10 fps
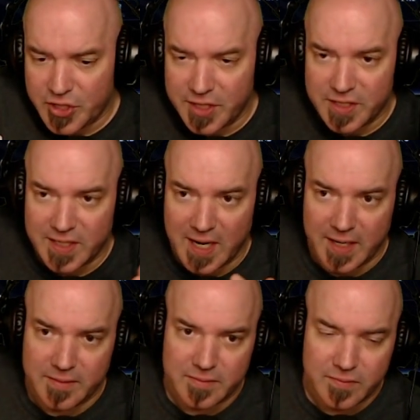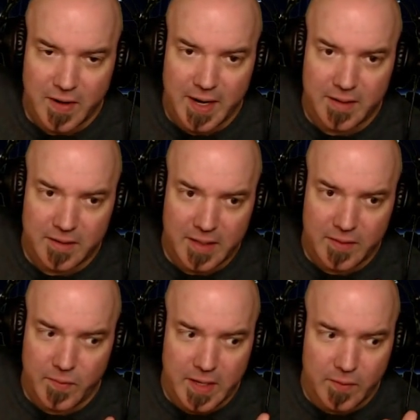design, right?
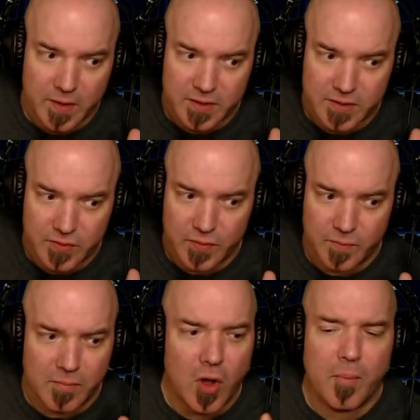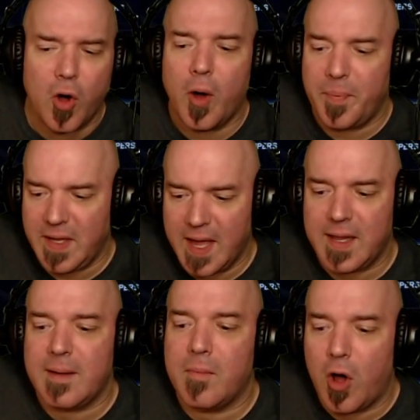He works through Maltby,
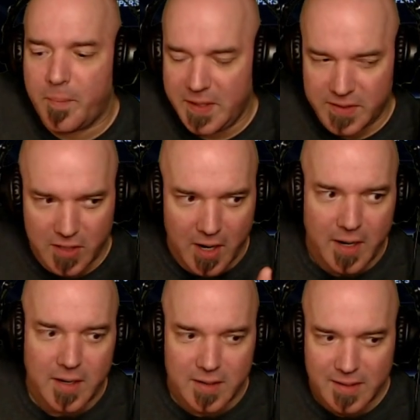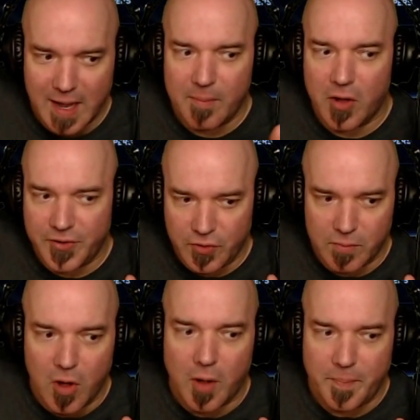Elliot Maltby. Sorry, not Muldoon,
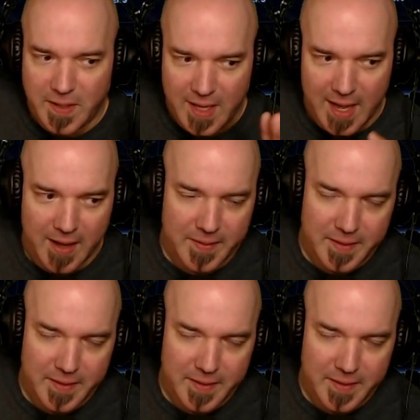Maltby. Yeah.